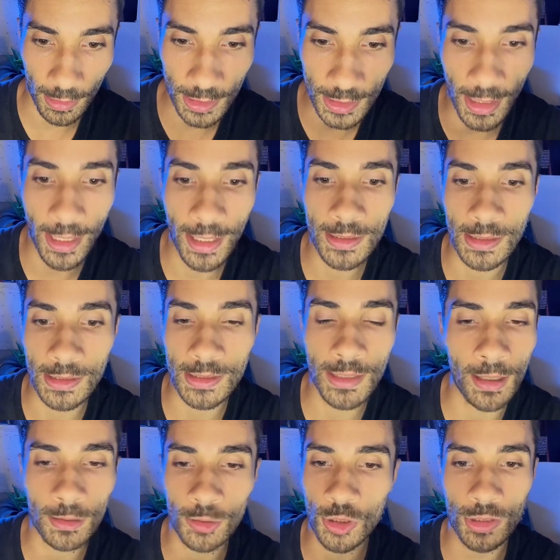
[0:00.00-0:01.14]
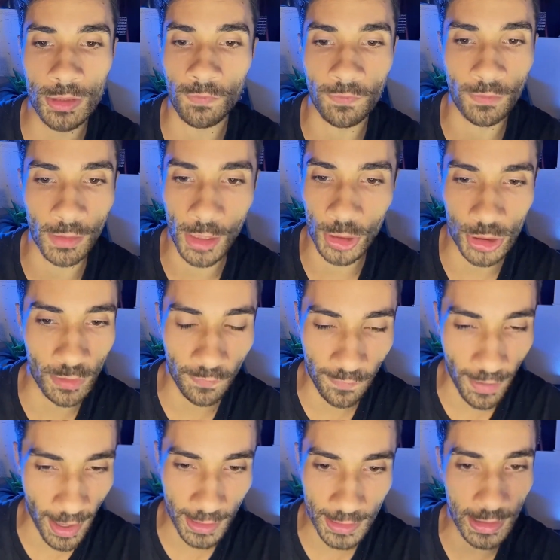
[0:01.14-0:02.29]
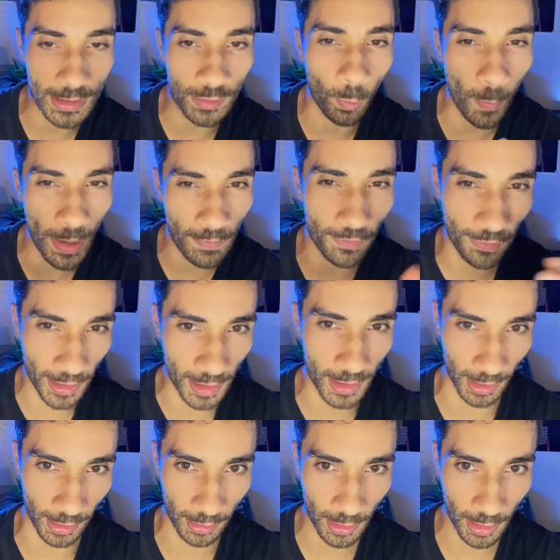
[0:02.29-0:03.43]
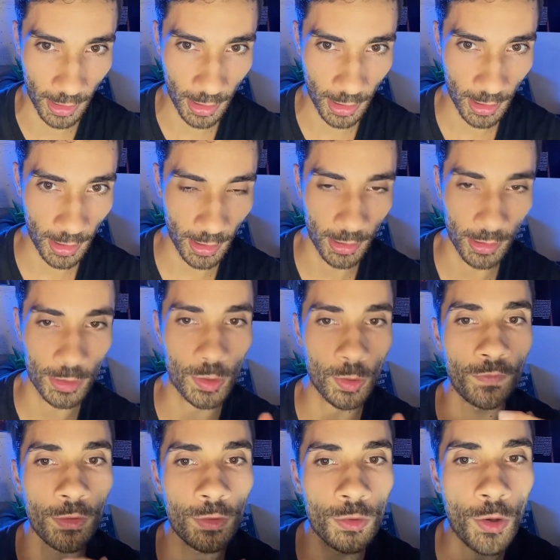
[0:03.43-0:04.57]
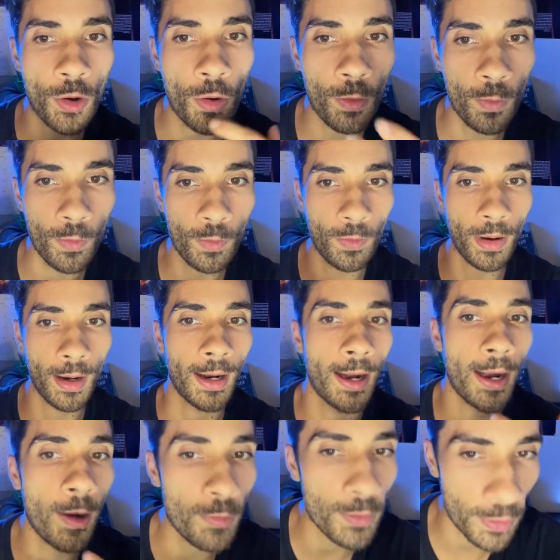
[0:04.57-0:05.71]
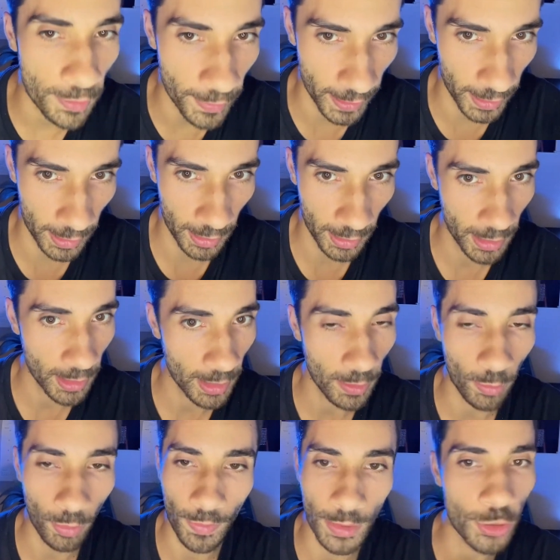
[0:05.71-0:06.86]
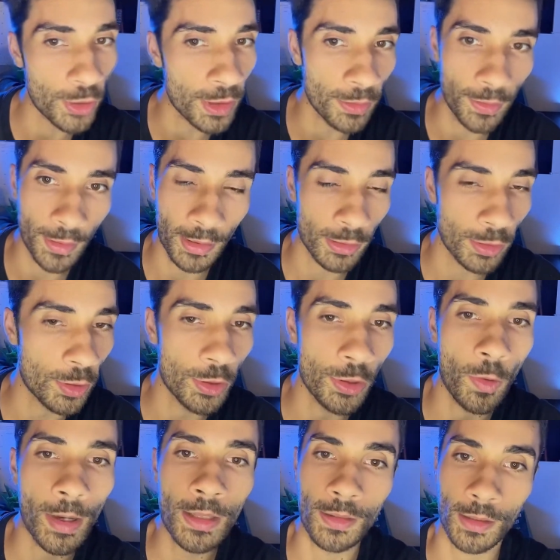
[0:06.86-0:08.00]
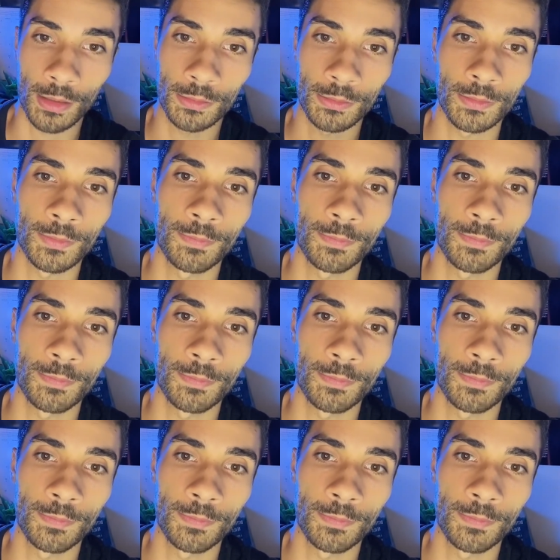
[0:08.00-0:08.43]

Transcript: Science is not just a collection of facts, it's a way of thinking. So if you know how to think, well, then you can know anything.